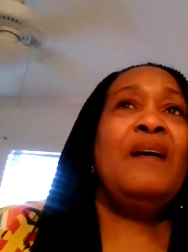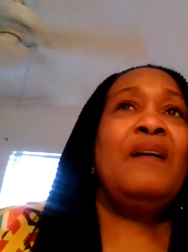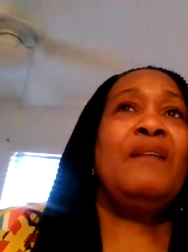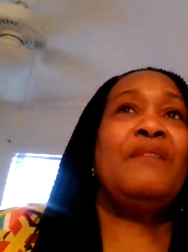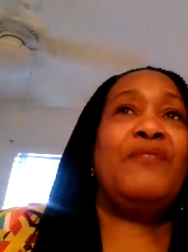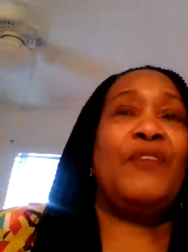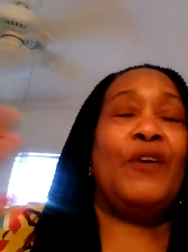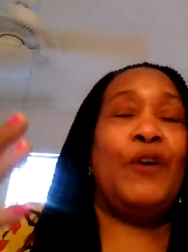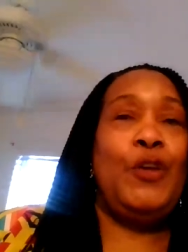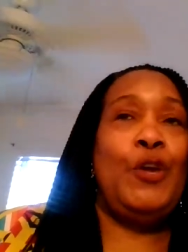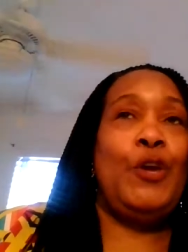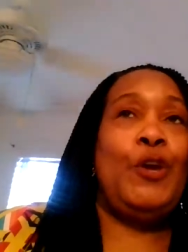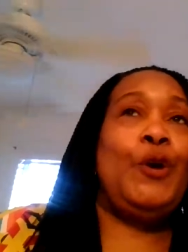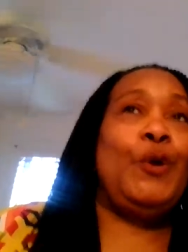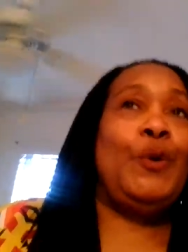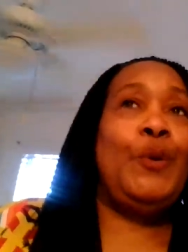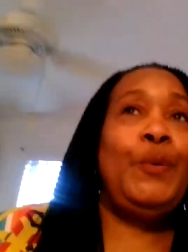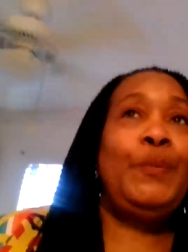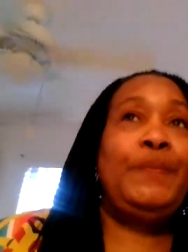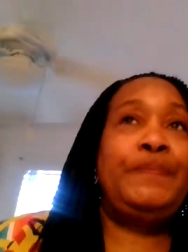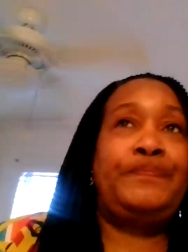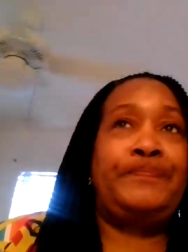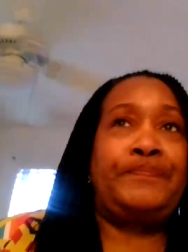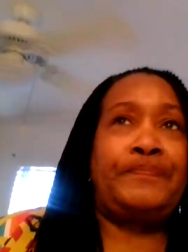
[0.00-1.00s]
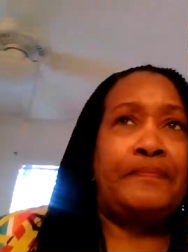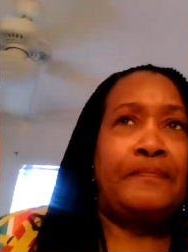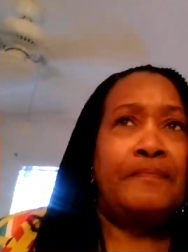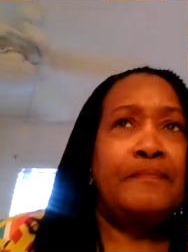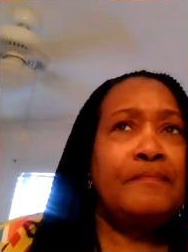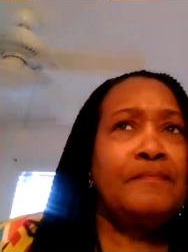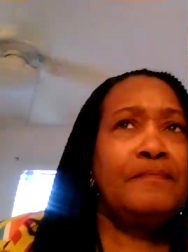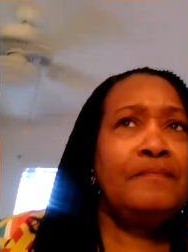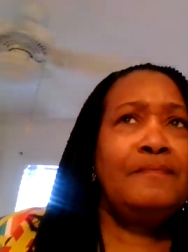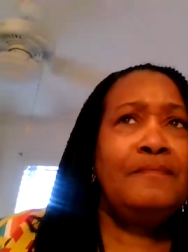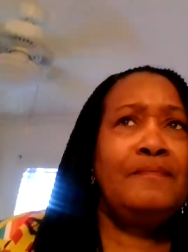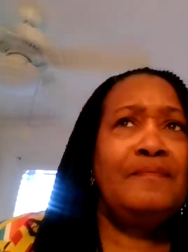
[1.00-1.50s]
for you.
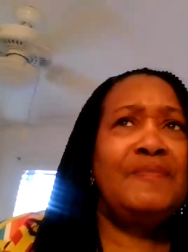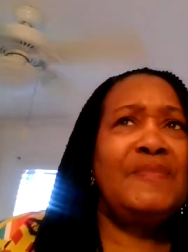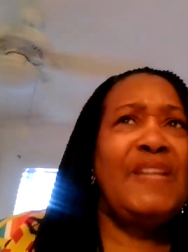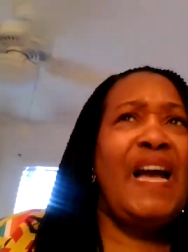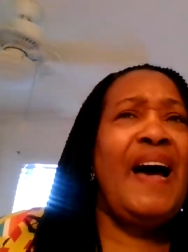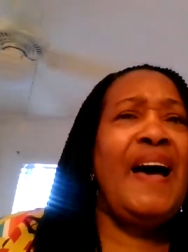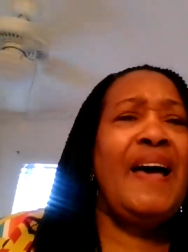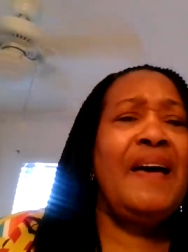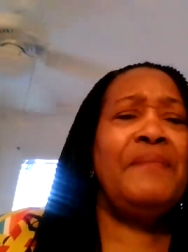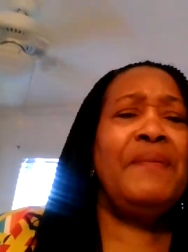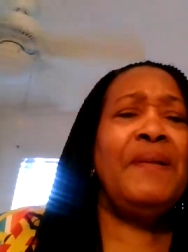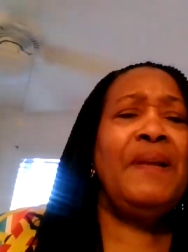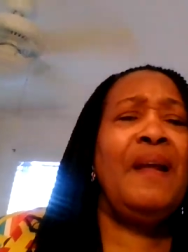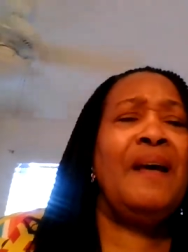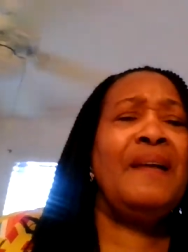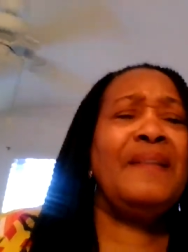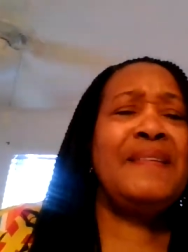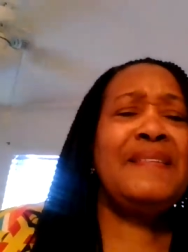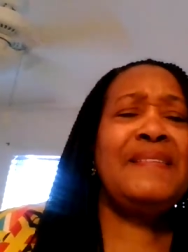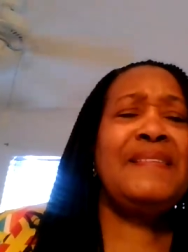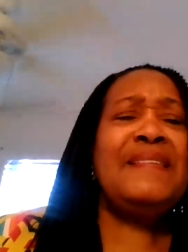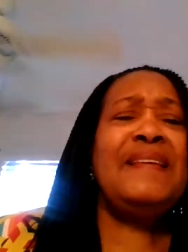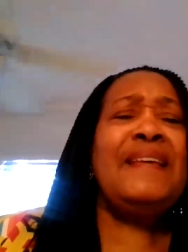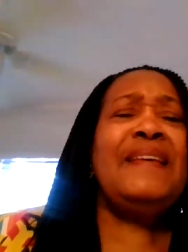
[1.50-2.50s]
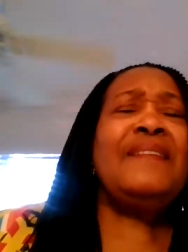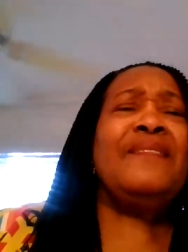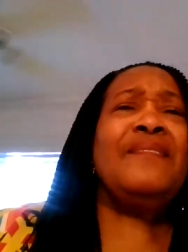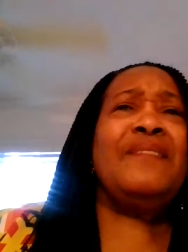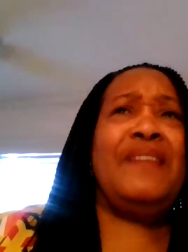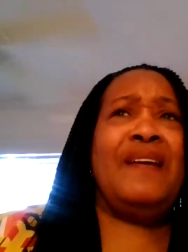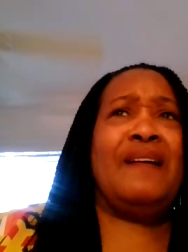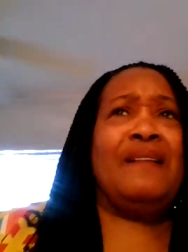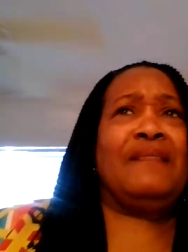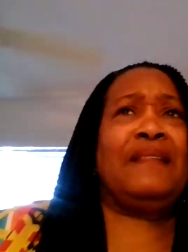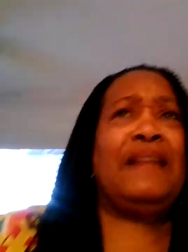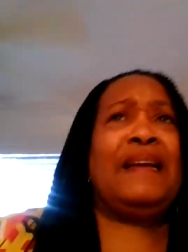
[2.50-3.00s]
I have a lot of single
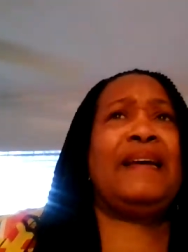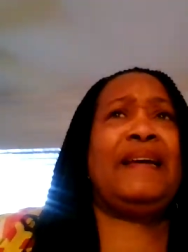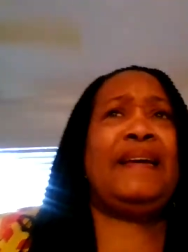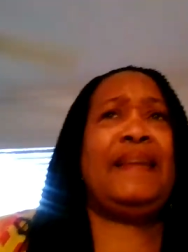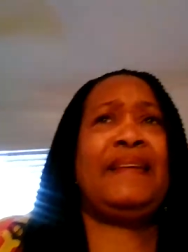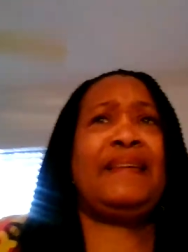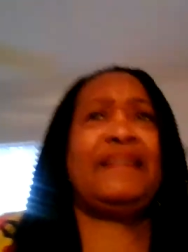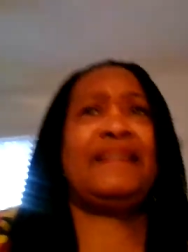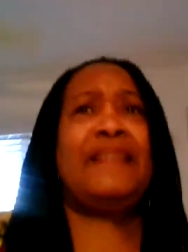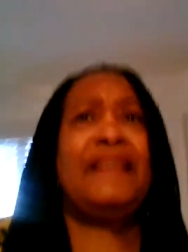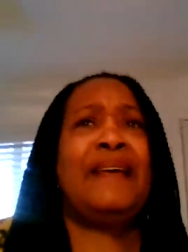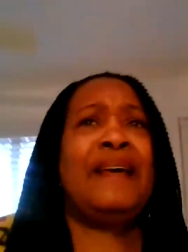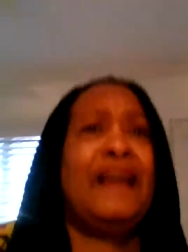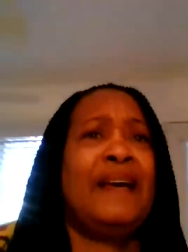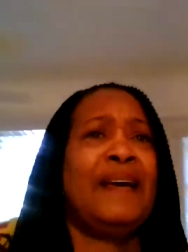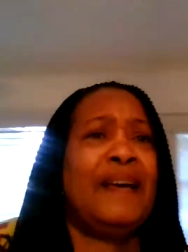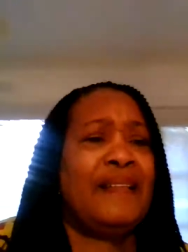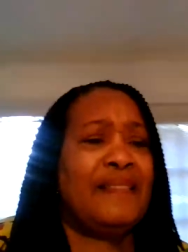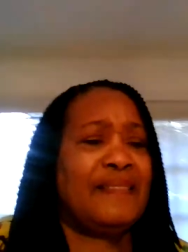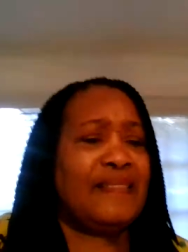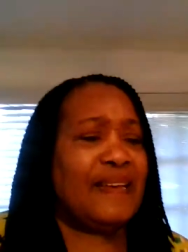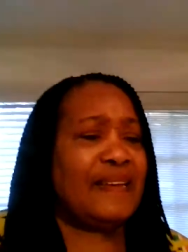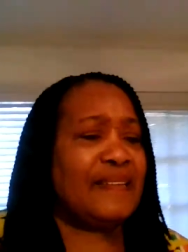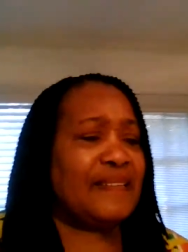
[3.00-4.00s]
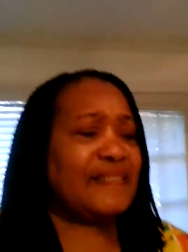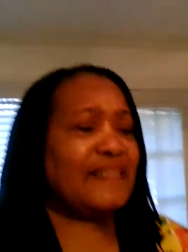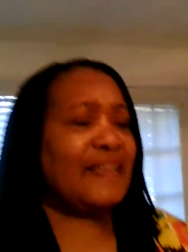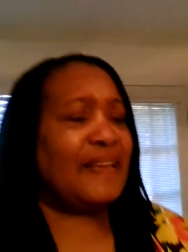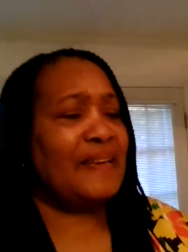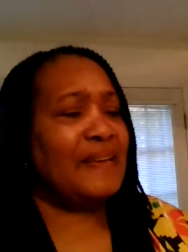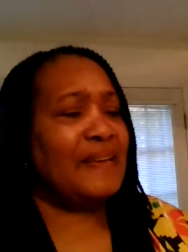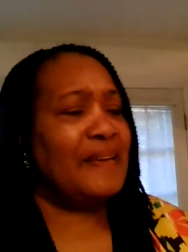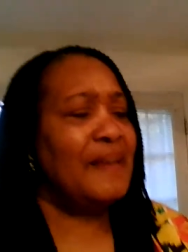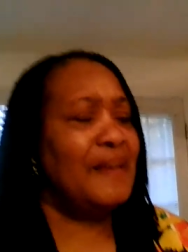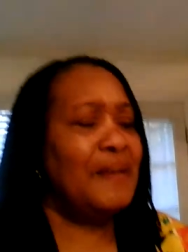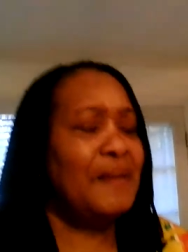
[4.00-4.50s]
young ladies that
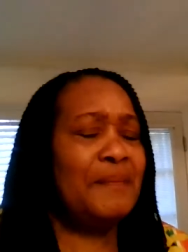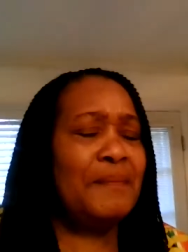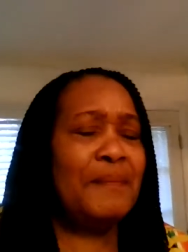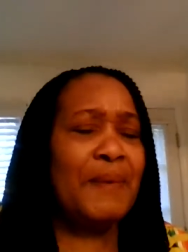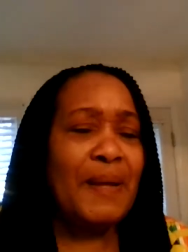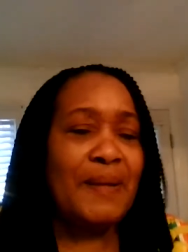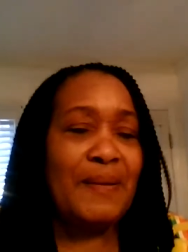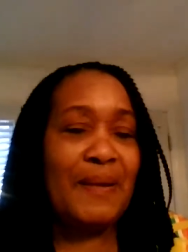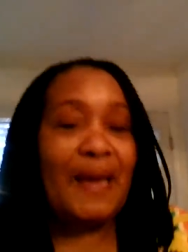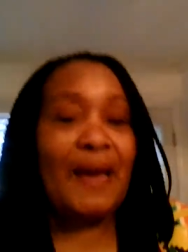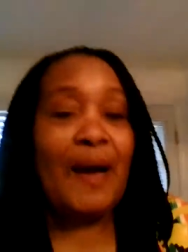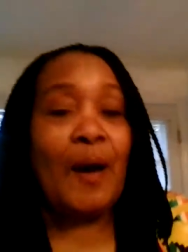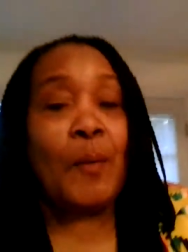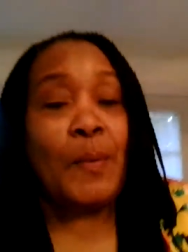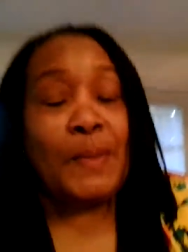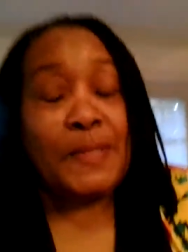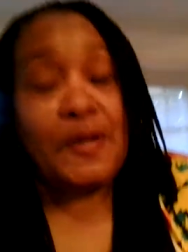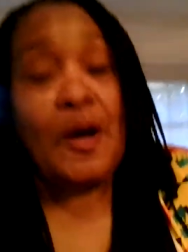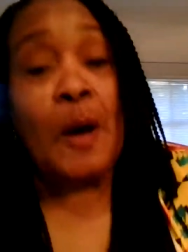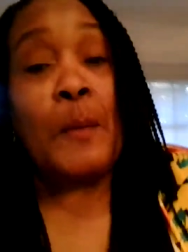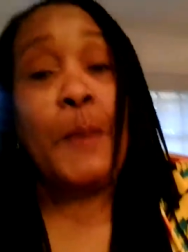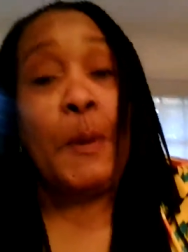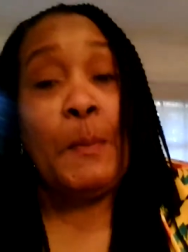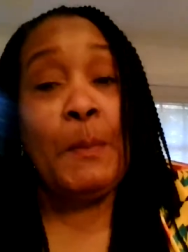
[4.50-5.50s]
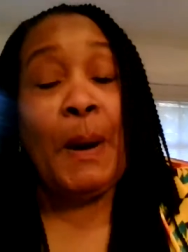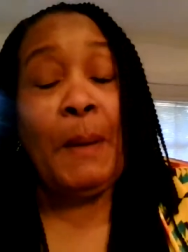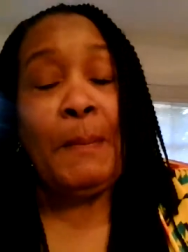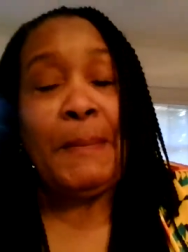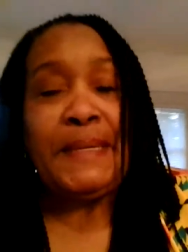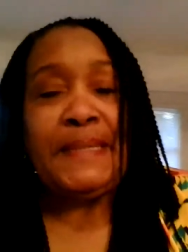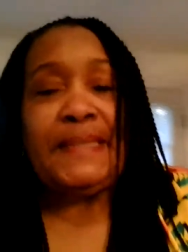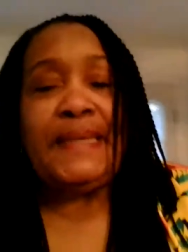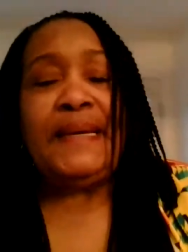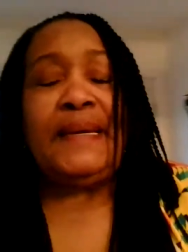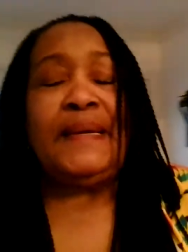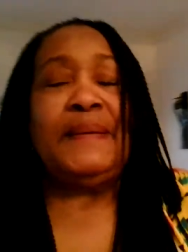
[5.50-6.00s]
say, they always call me
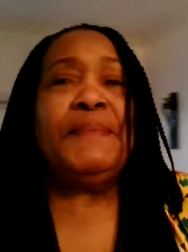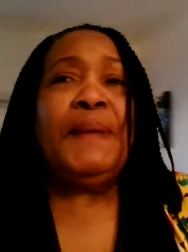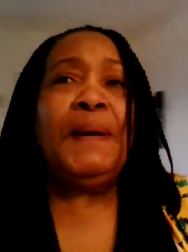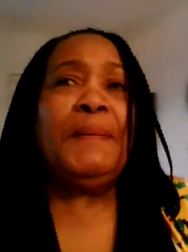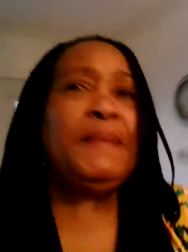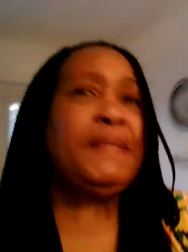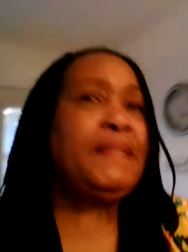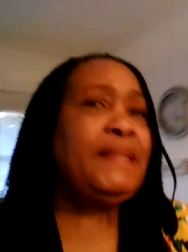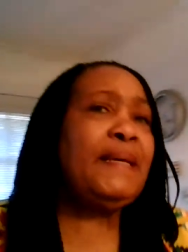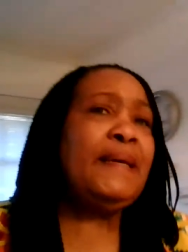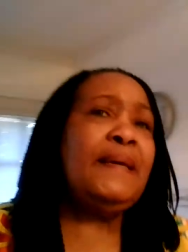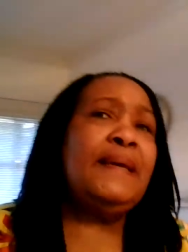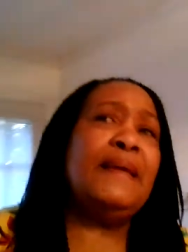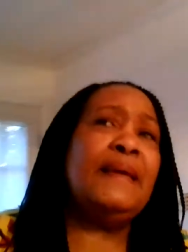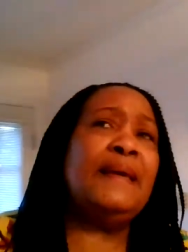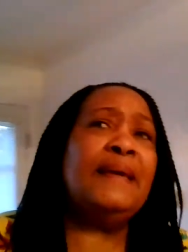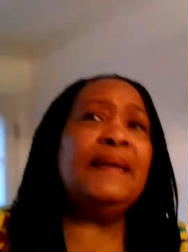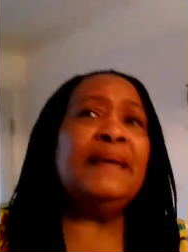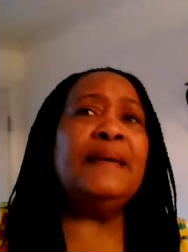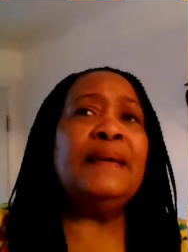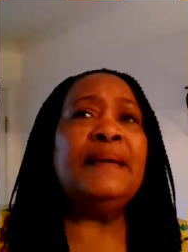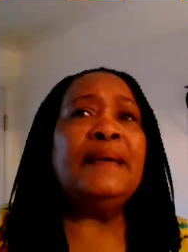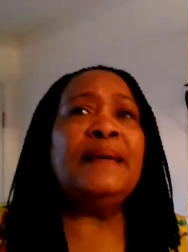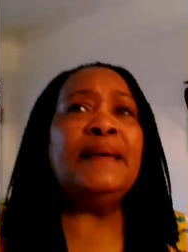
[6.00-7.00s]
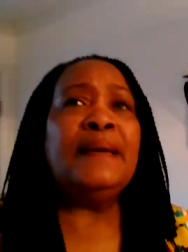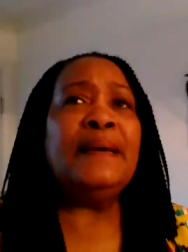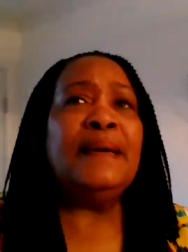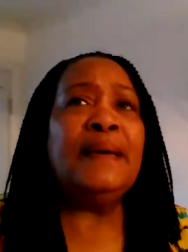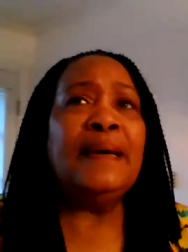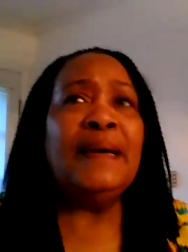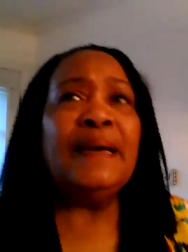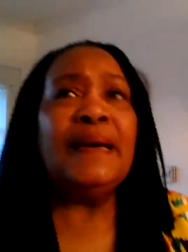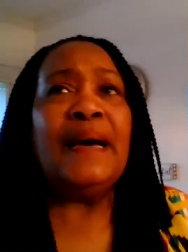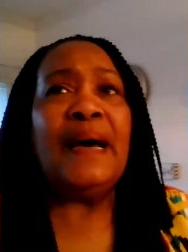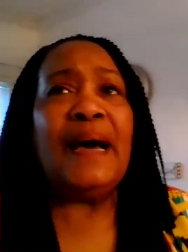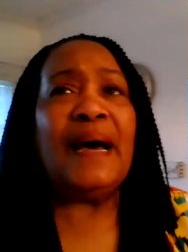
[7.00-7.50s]
Mama T. Mama T,
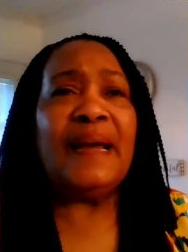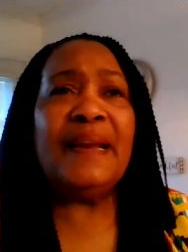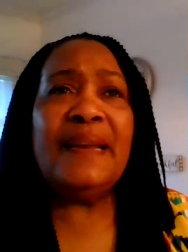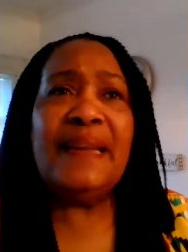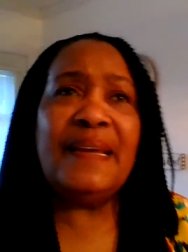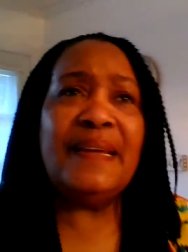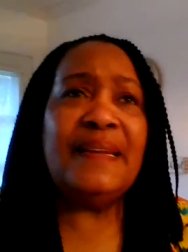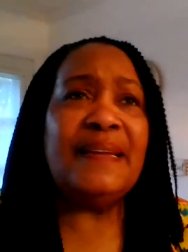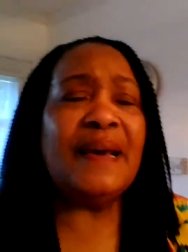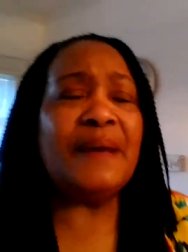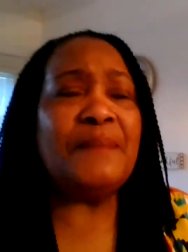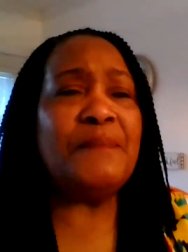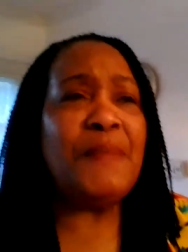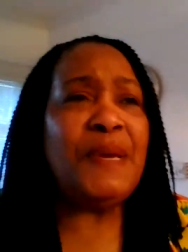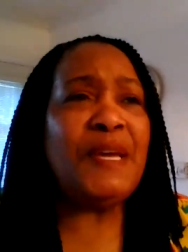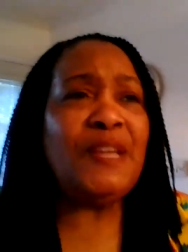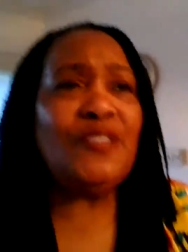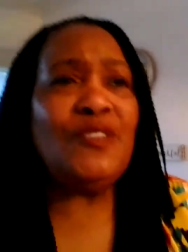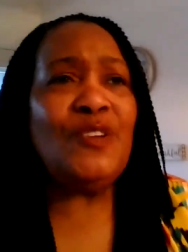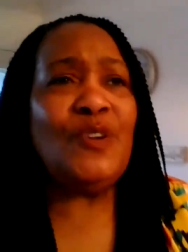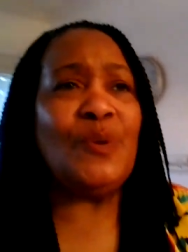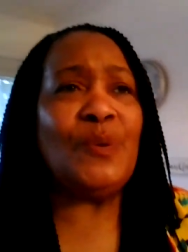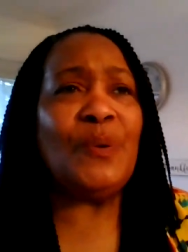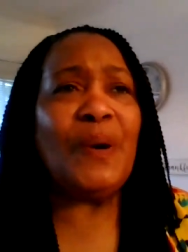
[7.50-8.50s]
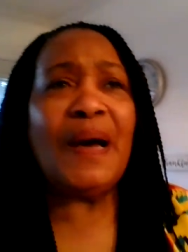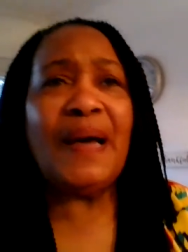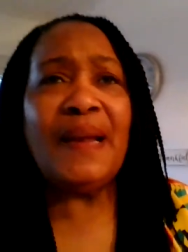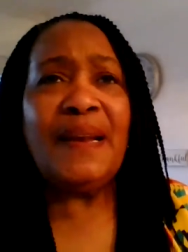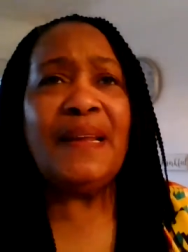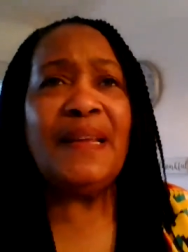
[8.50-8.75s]
I need that menu.